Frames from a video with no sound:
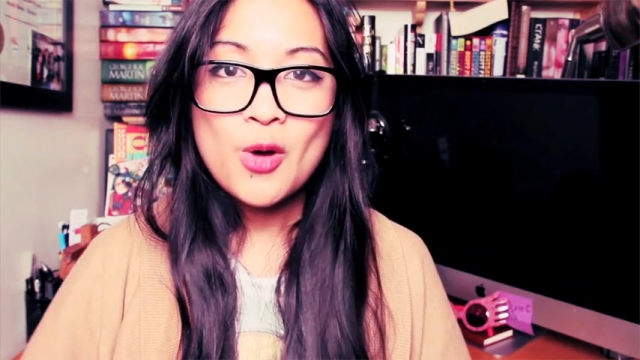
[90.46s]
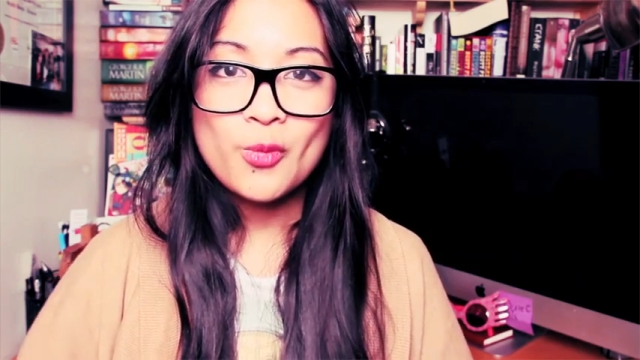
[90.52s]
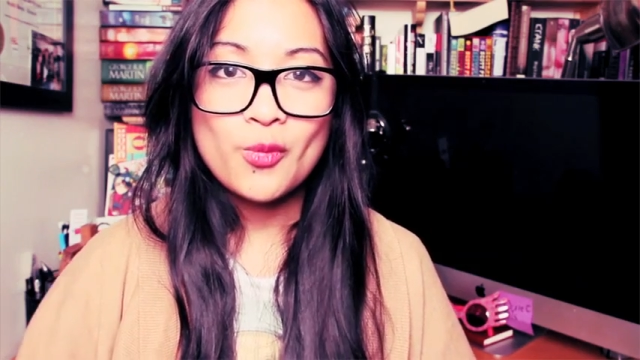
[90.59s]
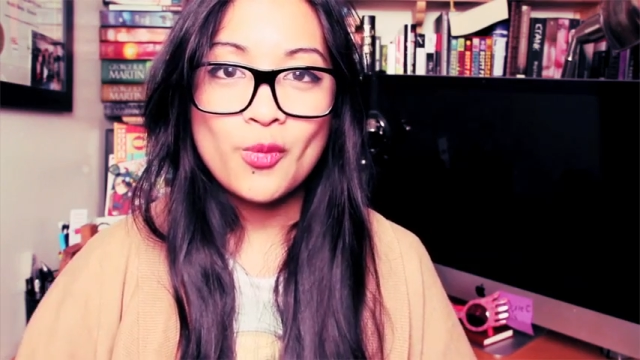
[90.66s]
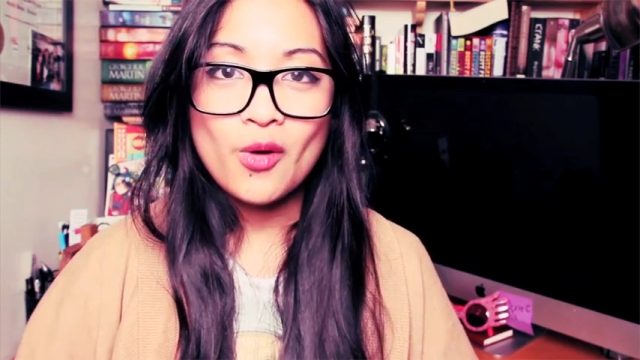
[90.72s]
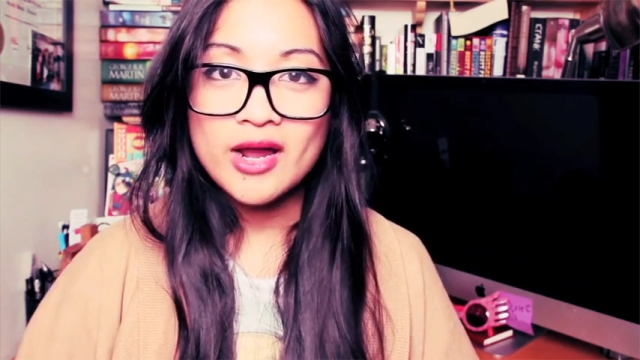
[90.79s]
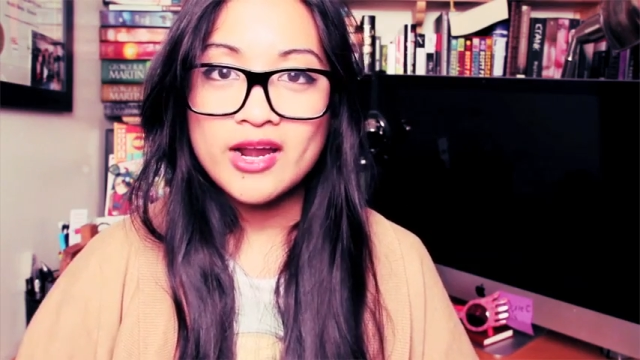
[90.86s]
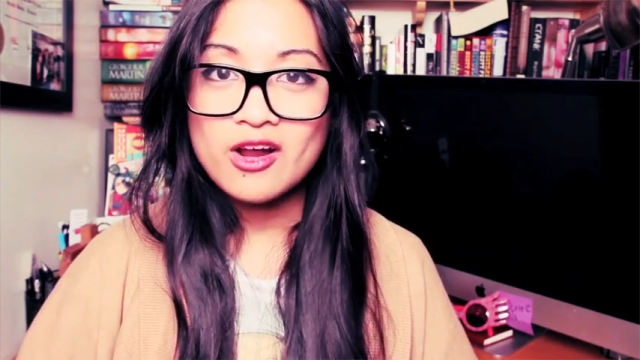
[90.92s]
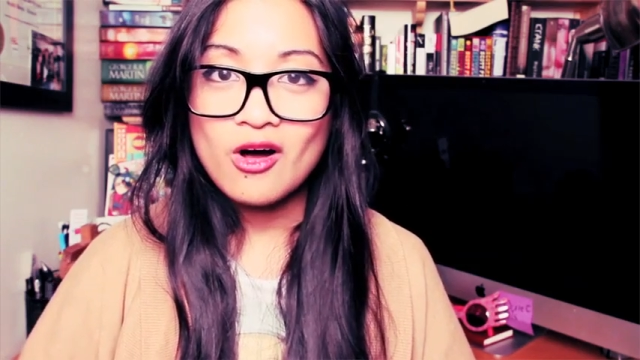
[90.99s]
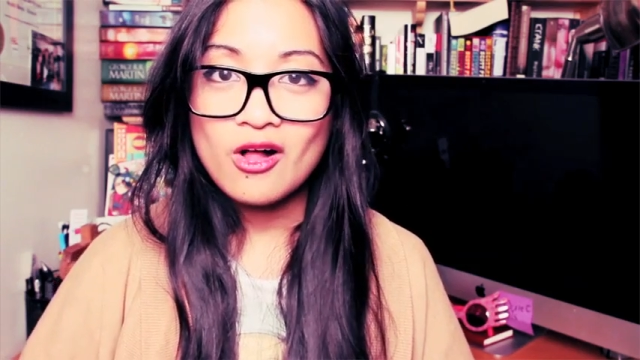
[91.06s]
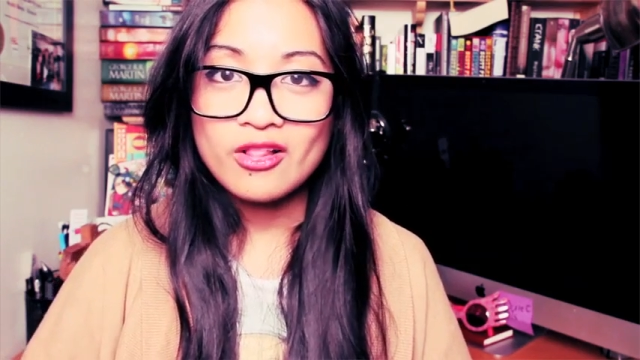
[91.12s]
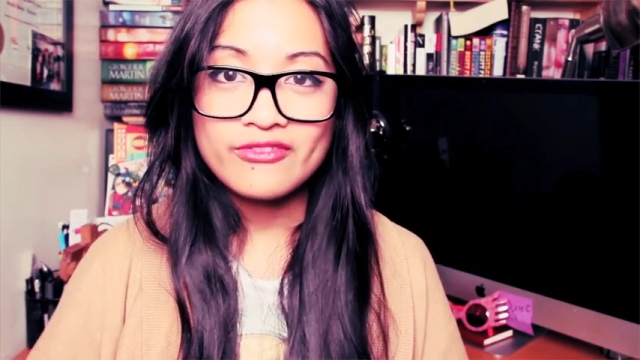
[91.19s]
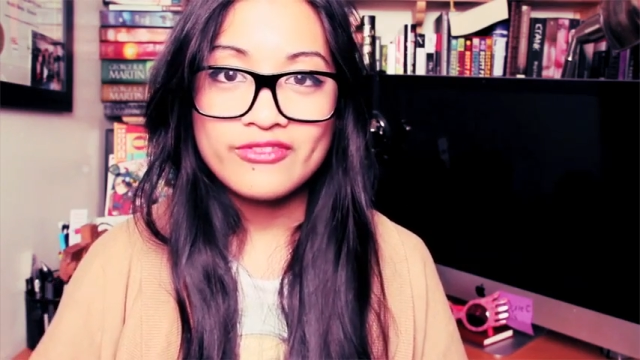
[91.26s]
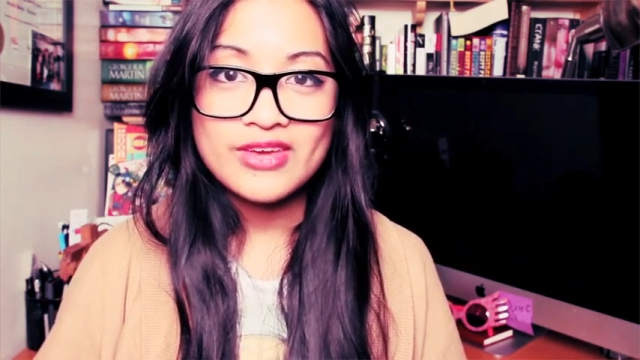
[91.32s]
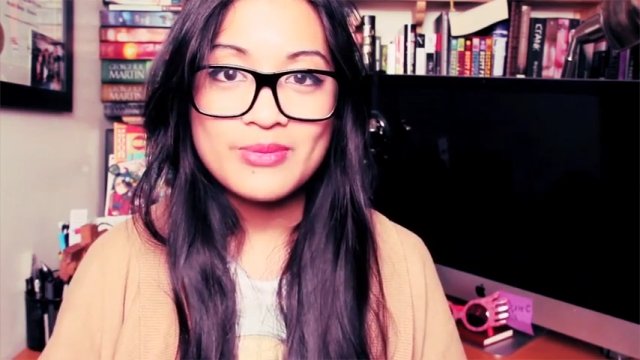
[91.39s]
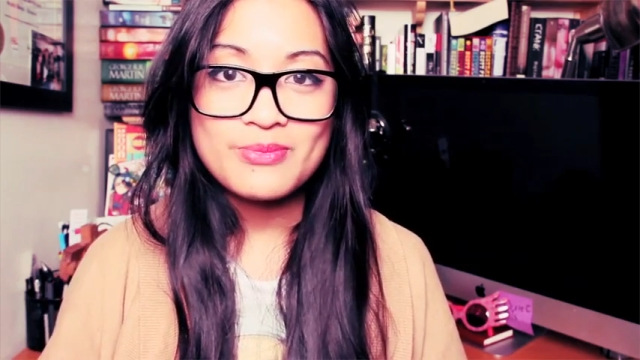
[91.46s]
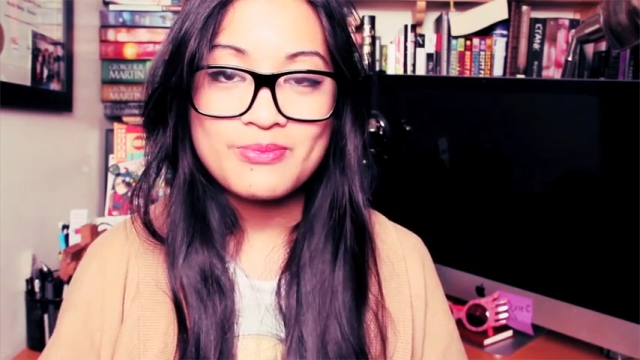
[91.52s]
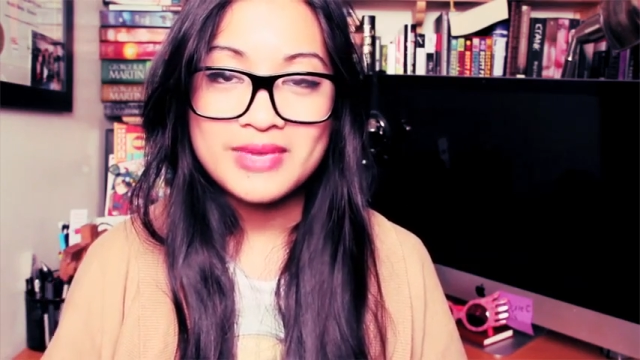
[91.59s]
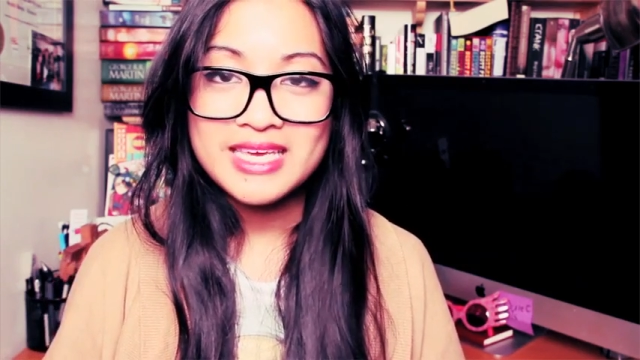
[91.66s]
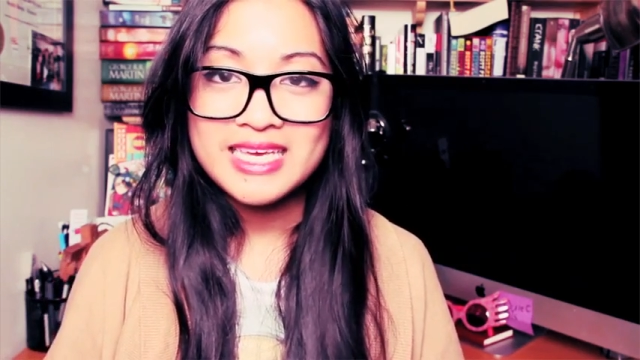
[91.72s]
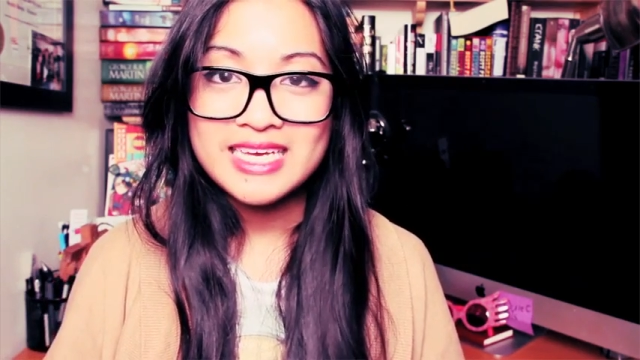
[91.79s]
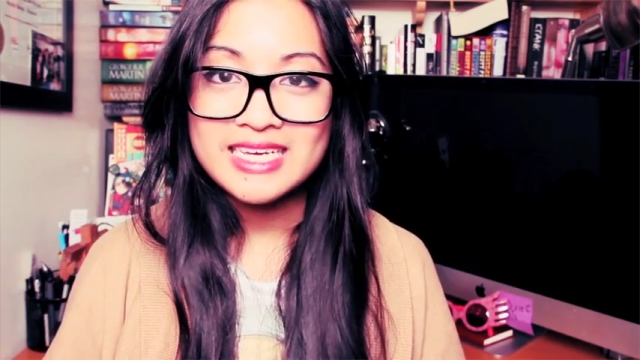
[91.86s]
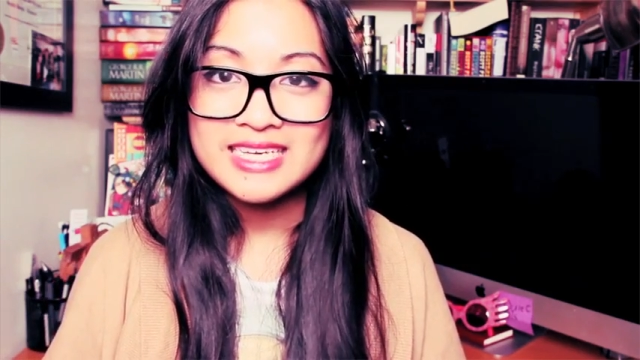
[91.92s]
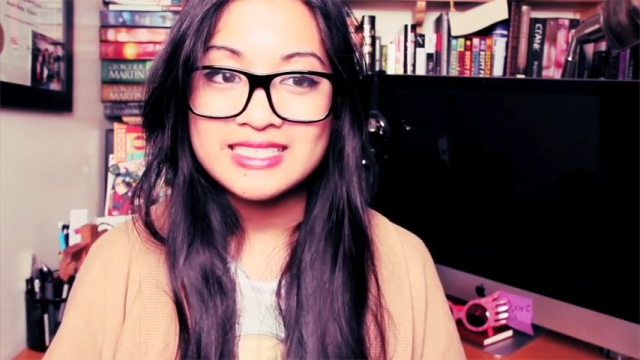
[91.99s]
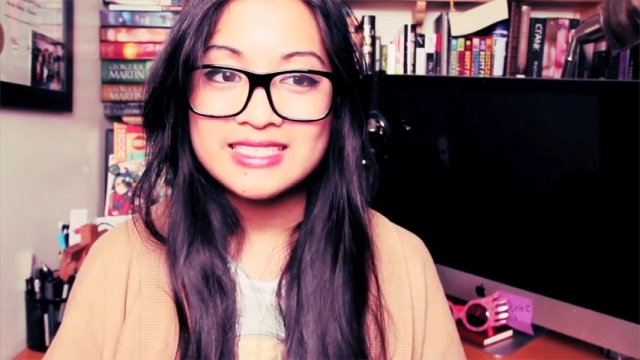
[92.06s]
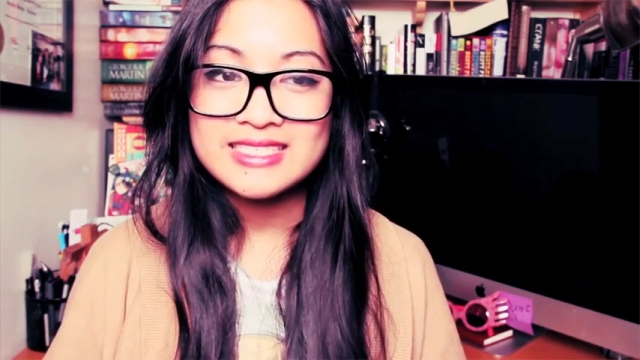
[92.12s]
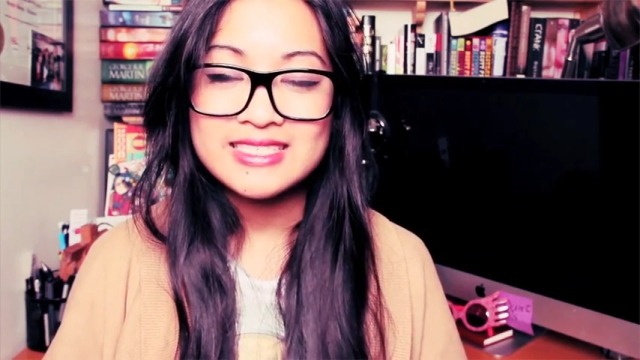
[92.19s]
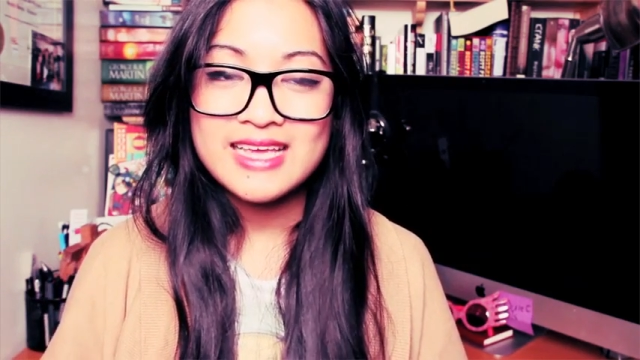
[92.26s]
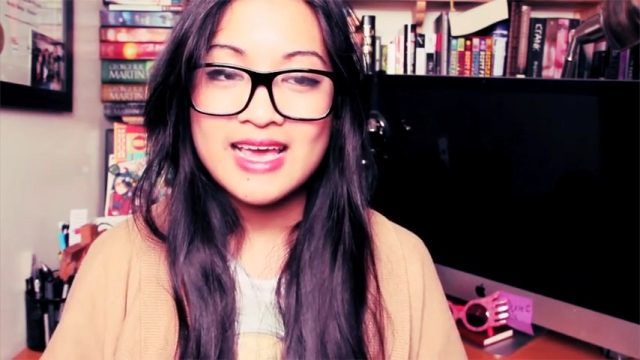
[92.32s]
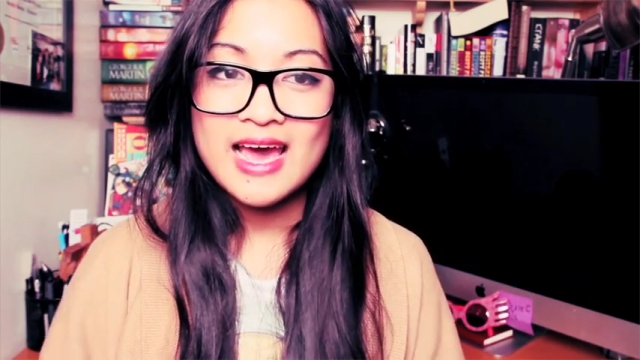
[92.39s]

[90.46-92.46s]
what all of it means.